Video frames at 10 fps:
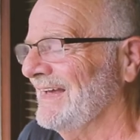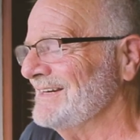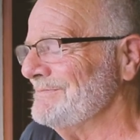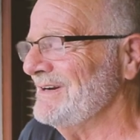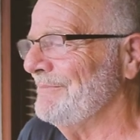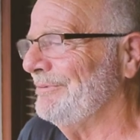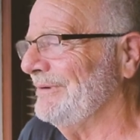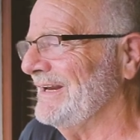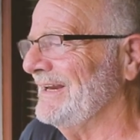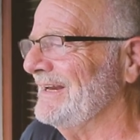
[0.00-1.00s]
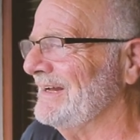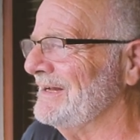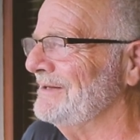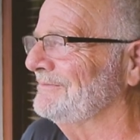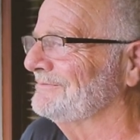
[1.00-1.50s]
It's been a pretty
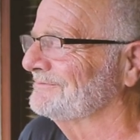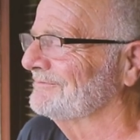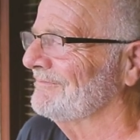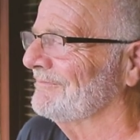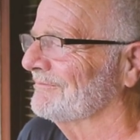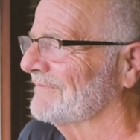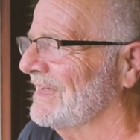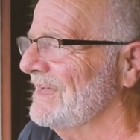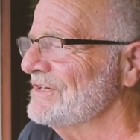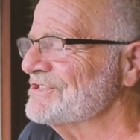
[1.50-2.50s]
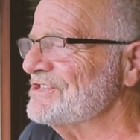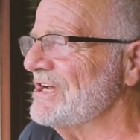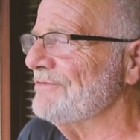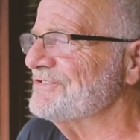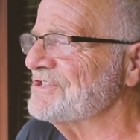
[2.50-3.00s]

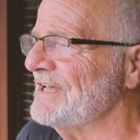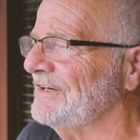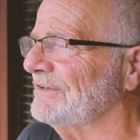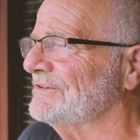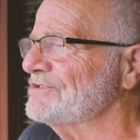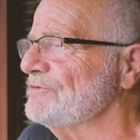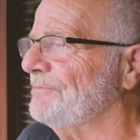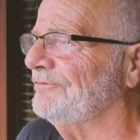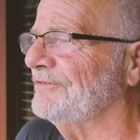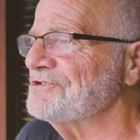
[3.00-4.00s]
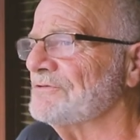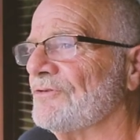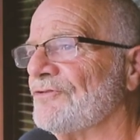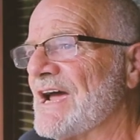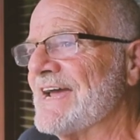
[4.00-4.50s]
self-centered,
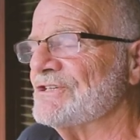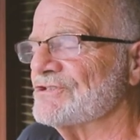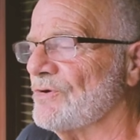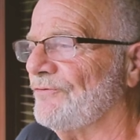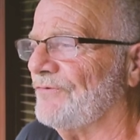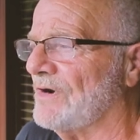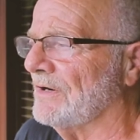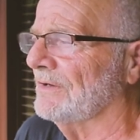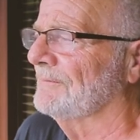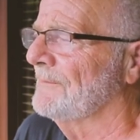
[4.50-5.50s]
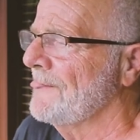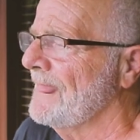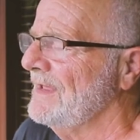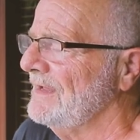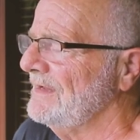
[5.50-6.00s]
superficial ride so far.
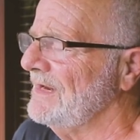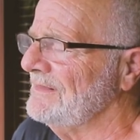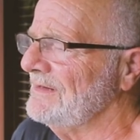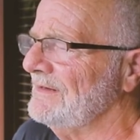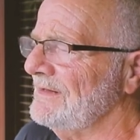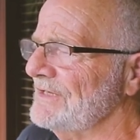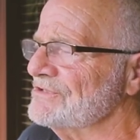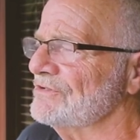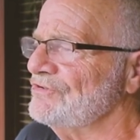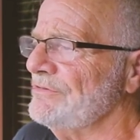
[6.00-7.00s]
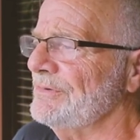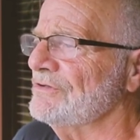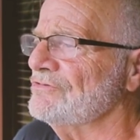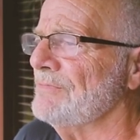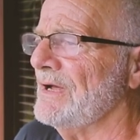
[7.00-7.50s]
And I think that has
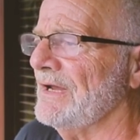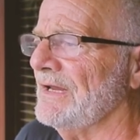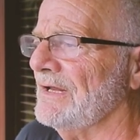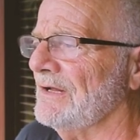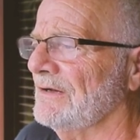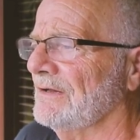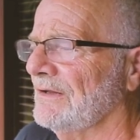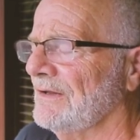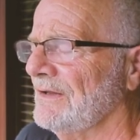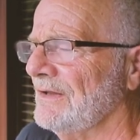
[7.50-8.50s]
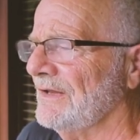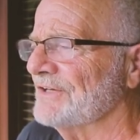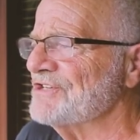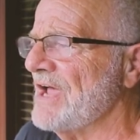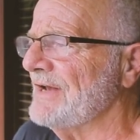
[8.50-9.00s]
contributed to my
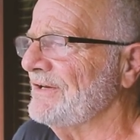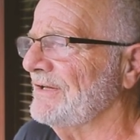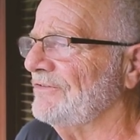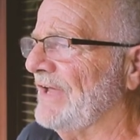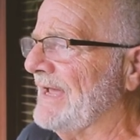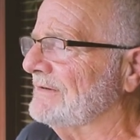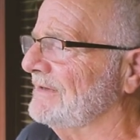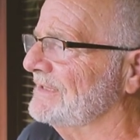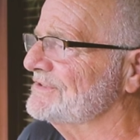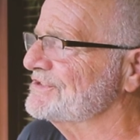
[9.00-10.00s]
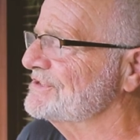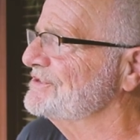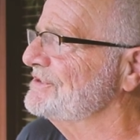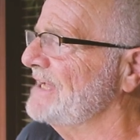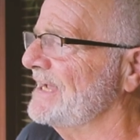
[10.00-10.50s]
anxiety attack that at
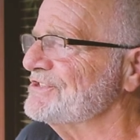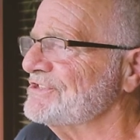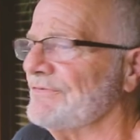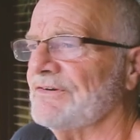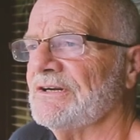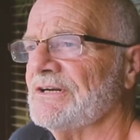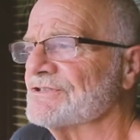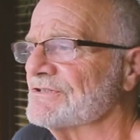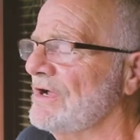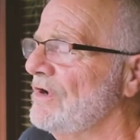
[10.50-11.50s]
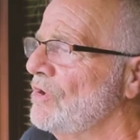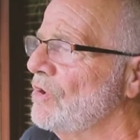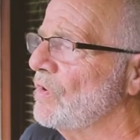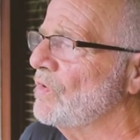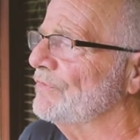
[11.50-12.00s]
69, 70 years
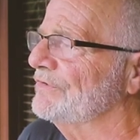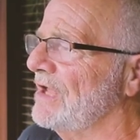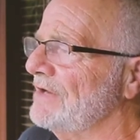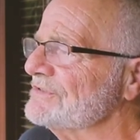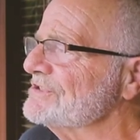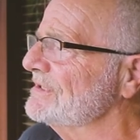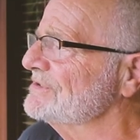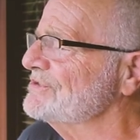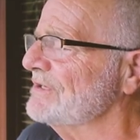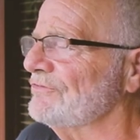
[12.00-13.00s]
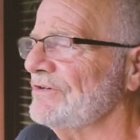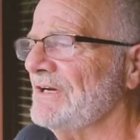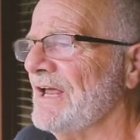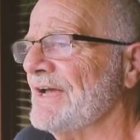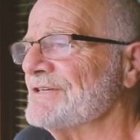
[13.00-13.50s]
old, you all of a sudden start
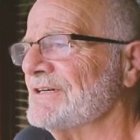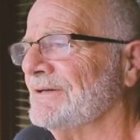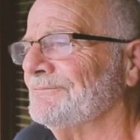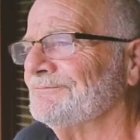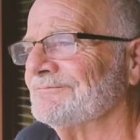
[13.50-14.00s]
realizing,